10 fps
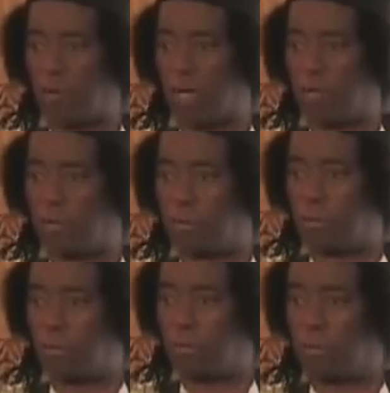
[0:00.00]
white?
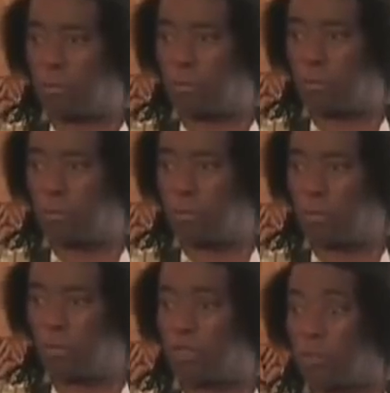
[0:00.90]

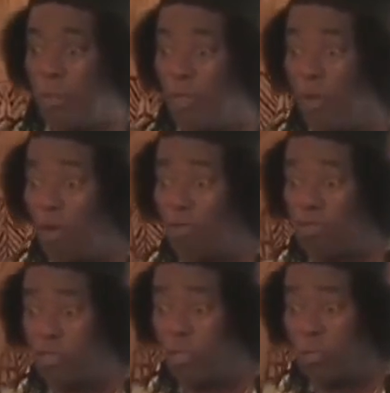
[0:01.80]
Because it belonged
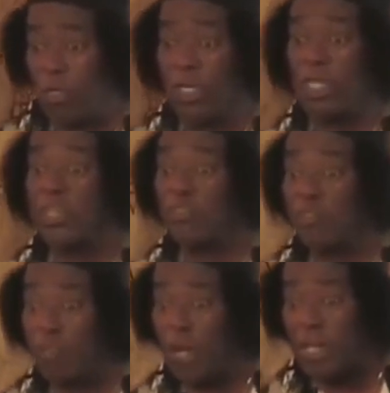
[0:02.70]
to you. He
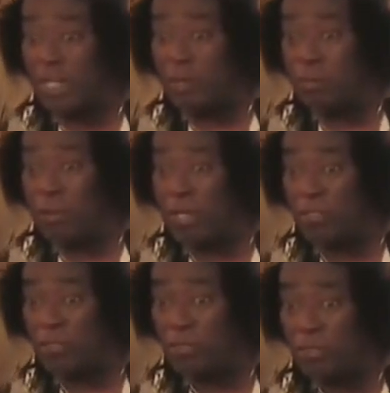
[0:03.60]
traded
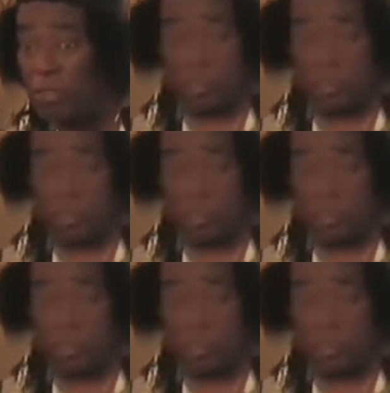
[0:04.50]
places.